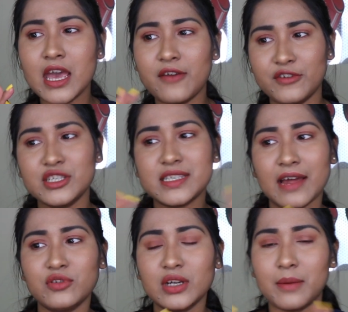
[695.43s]
if I just
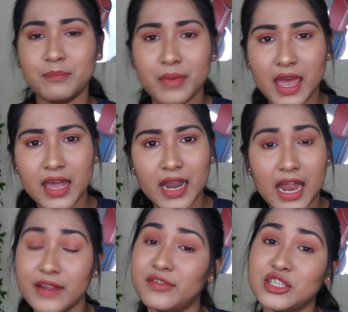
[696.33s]
have to compare
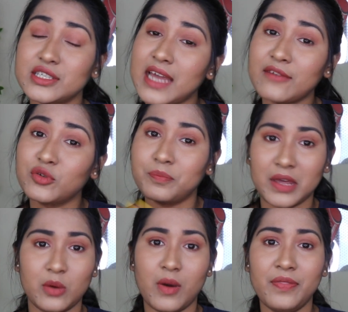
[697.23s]
and if I just have to
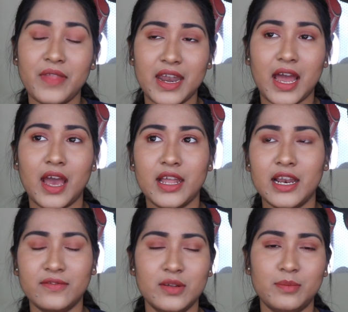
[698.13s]
pick one, then I
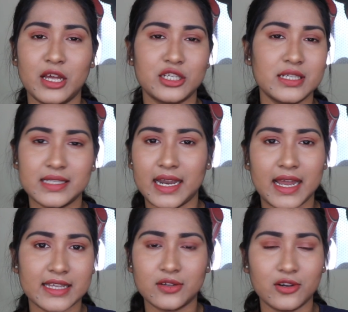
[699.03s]
love the blushes that
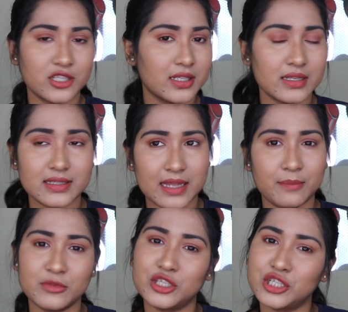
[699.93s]
has got
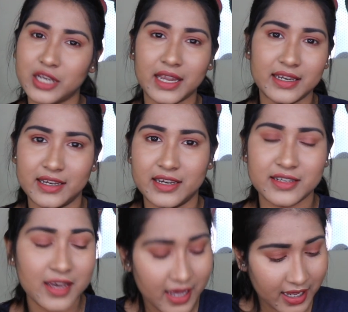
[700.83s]
some shine in
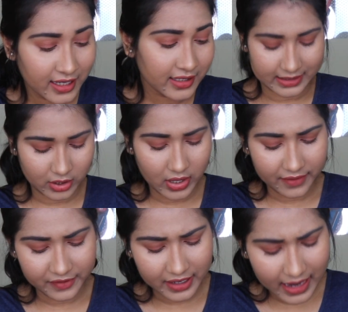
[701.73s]
it. So
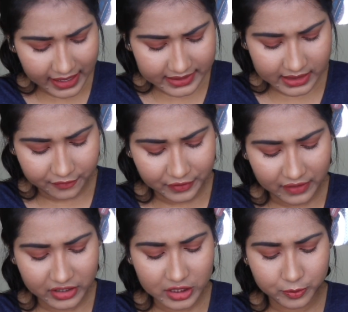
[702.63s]
yeah, the next
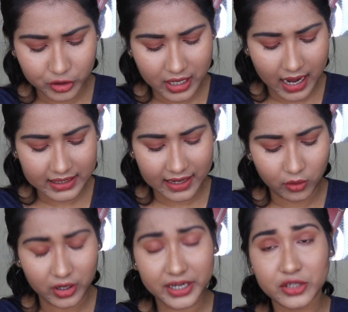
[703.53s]
favorite product, I've
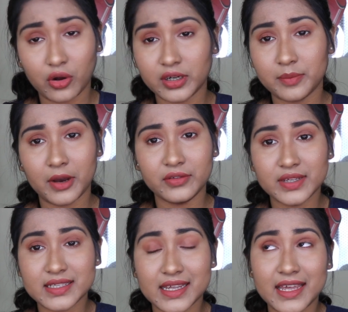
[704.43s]
already talked about
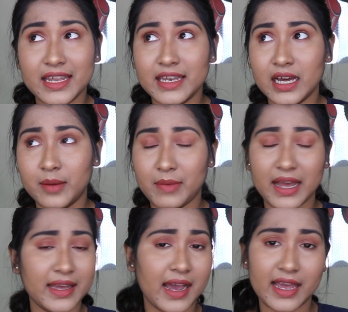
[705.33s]
this in
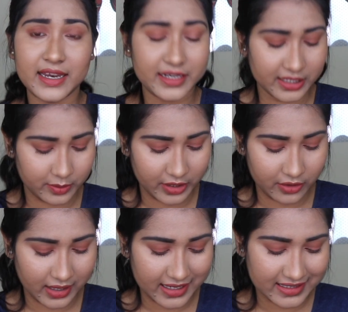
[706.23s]
my highlighters
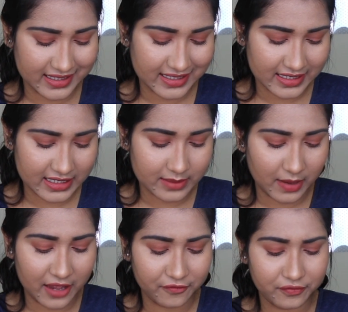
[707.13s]
video, guys. This is
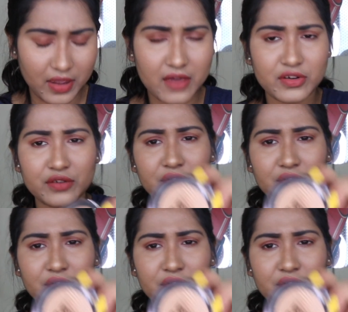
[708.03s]
my favorite